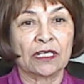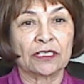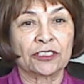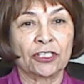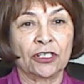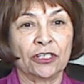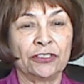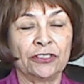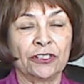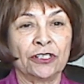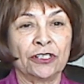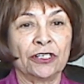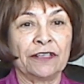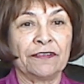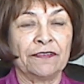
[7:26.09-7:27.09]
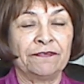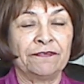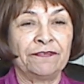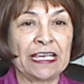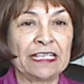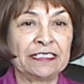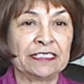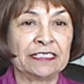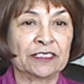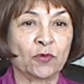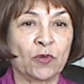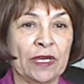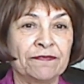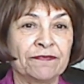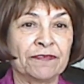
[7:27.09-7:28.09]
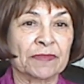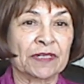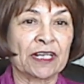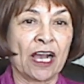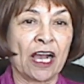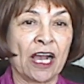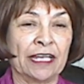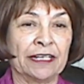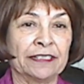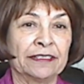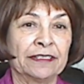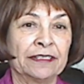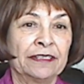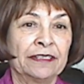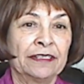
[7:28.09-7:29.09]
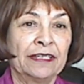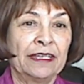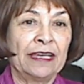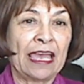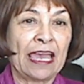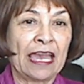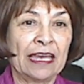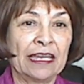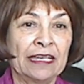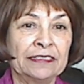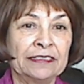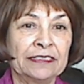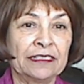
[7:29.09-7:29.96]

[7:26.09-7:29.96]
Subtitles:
turned their faces away from God. And